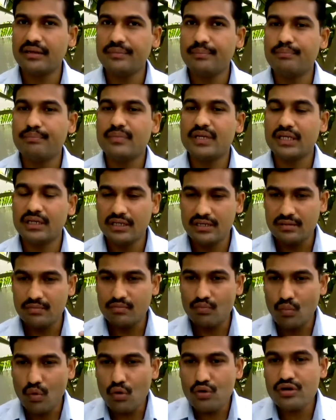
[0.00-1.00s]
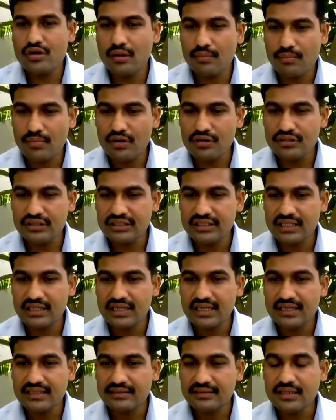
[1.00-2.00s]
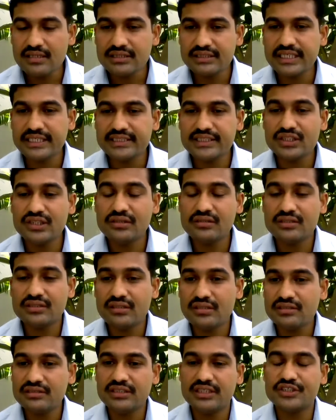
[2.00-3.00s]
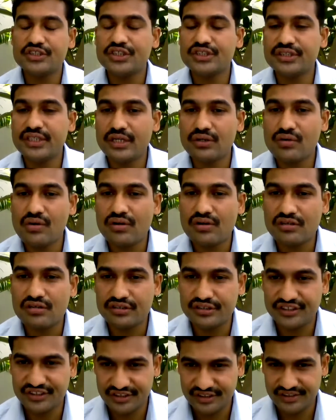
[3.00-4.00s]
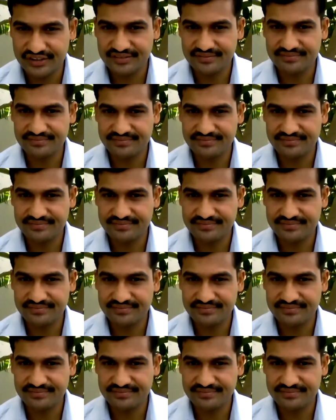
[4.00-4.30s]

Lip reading: if in more numbers, the Sachin Tendulkars.